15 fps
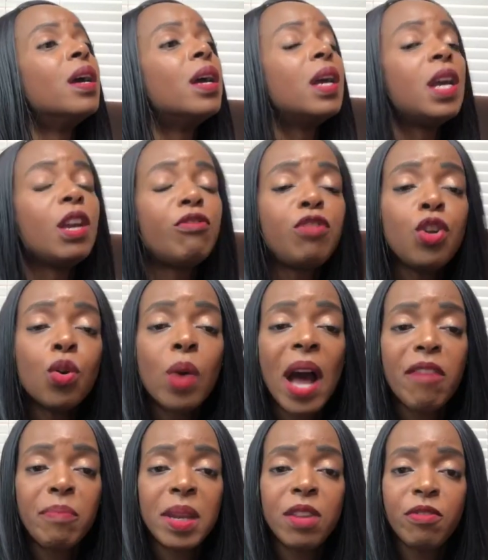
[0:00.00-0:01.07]
If you
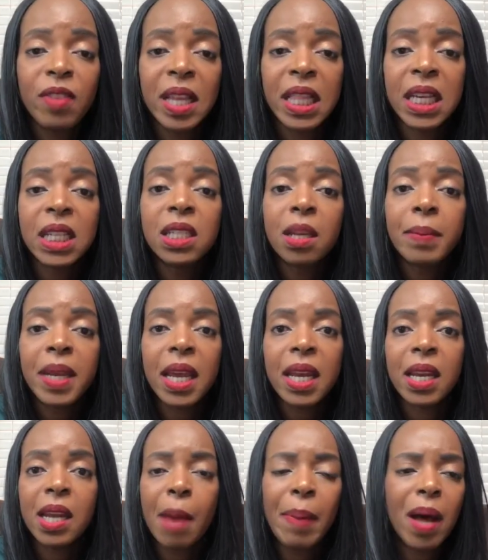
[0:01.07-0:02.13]
have been feeling
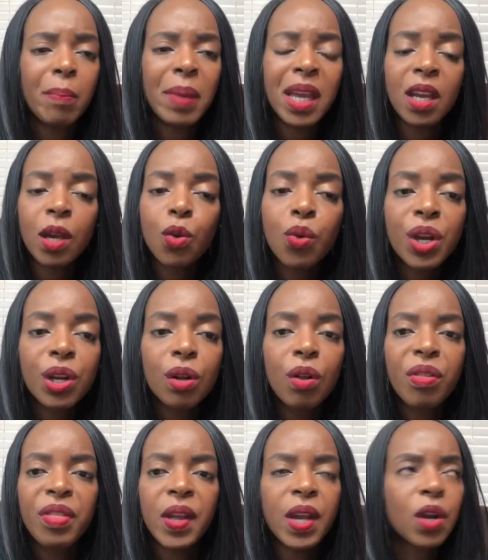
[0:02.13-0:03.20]
intimidated about being a critical
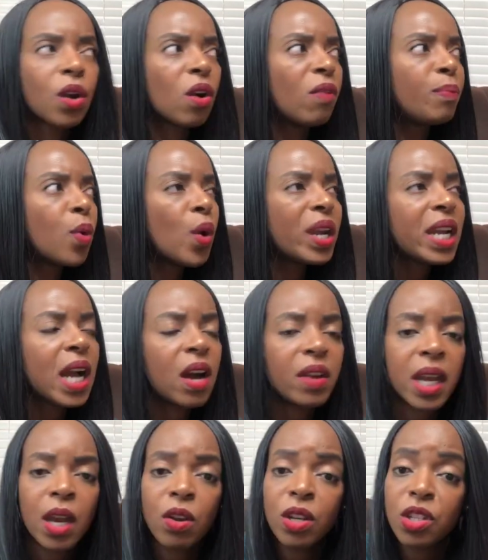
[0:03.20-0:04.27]
thinker or pointing out
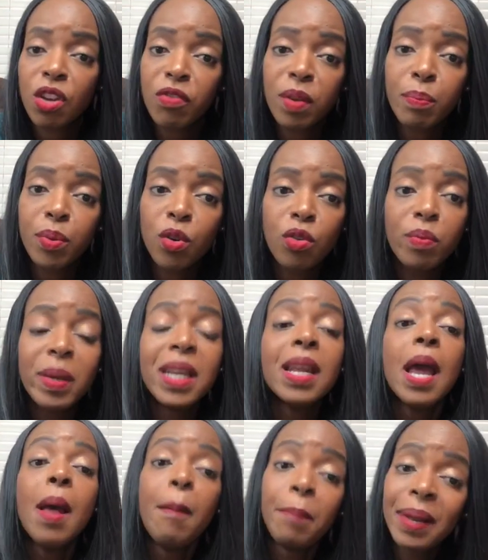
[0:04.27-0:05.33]
areas of improvement,
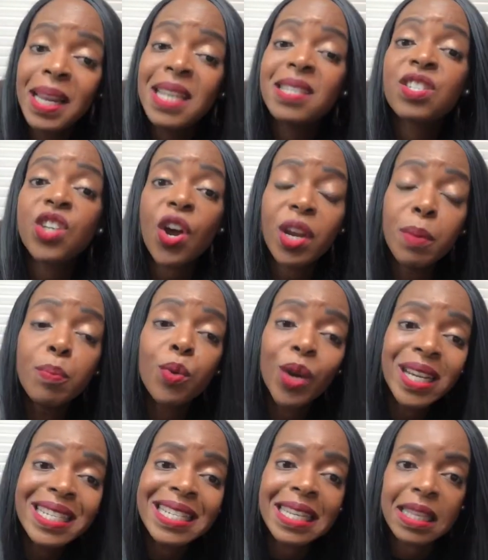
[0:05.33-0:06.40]
please start
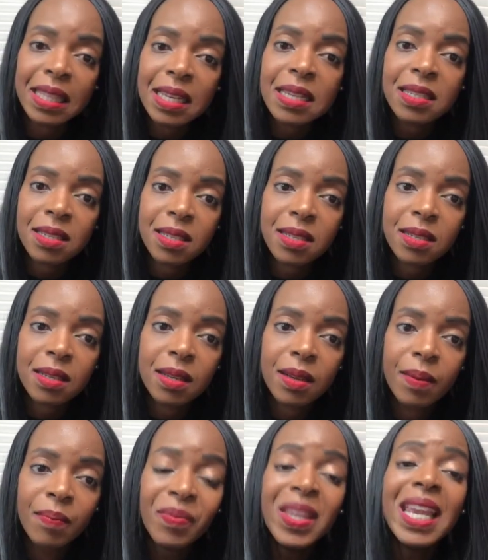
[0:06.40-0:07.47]
embracing this.
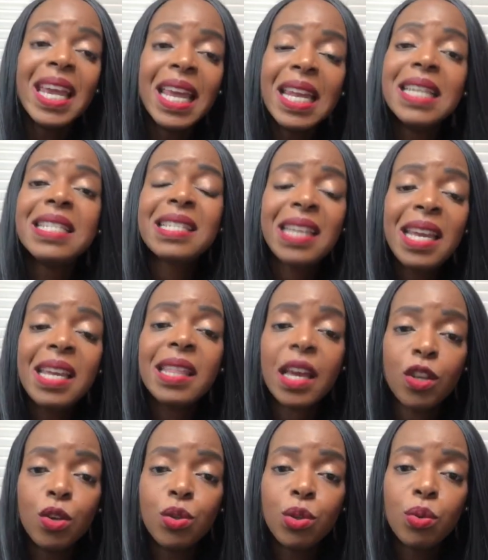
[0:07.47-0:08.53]
It is key that
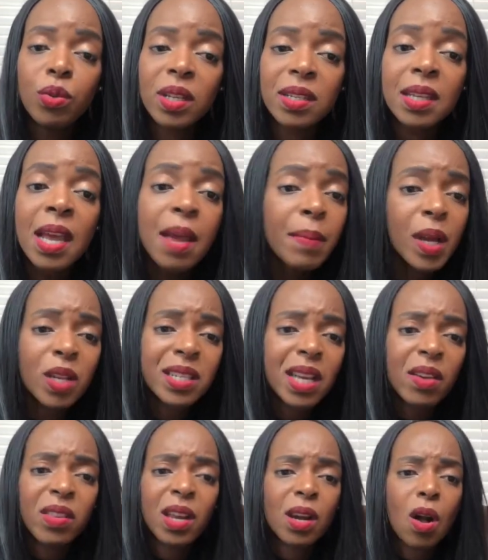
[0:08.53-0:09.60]
you do this, because
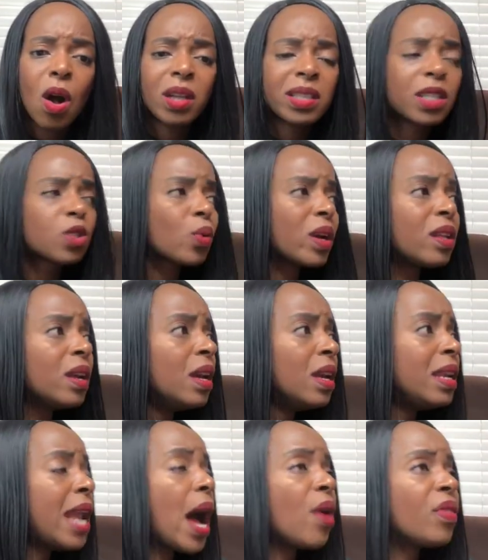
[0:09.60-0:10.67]
there are contexts where
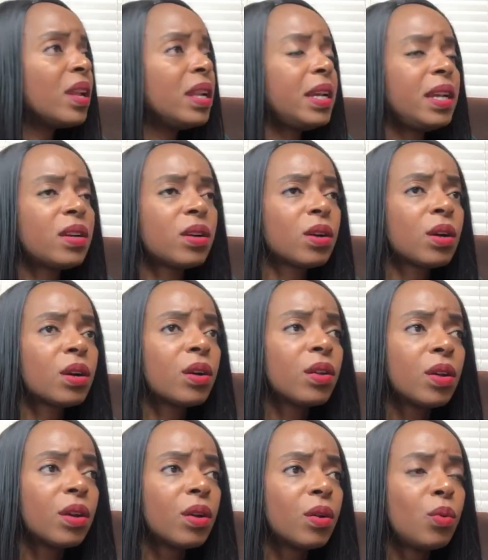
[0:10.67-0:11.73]
now the leader
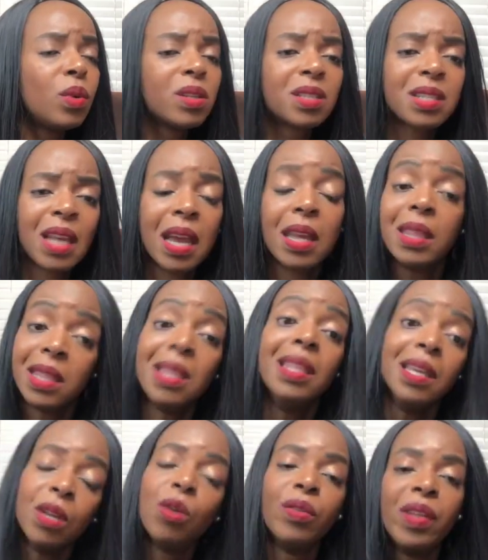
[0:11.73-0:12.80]
will say,
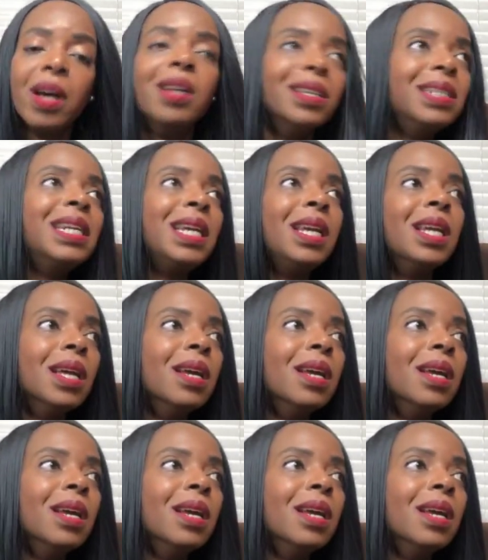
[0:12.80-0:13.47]
the